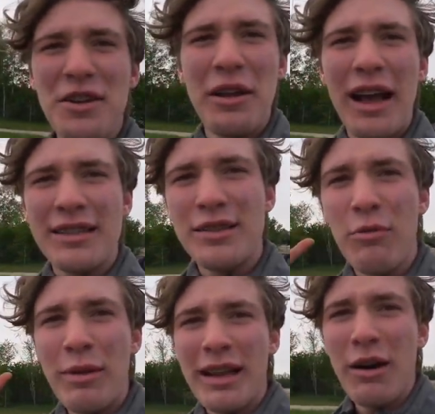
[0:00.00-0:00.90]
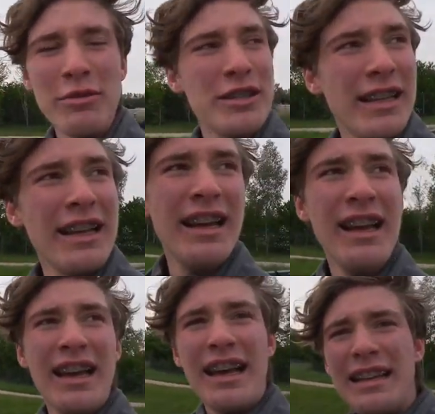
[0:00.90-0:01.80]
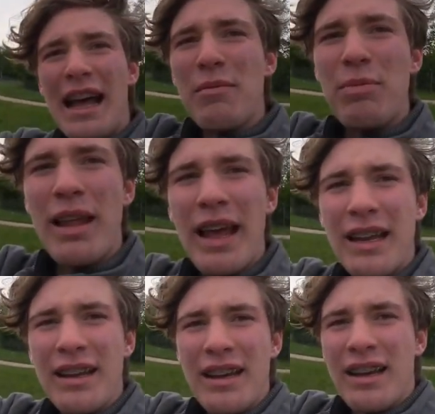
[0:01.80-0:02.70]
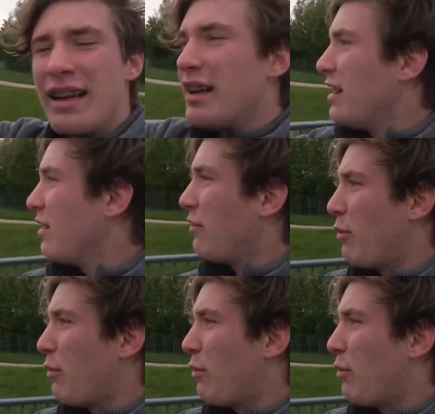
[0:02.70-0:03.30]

that you guys know what the hell we just did. In that plane, uh,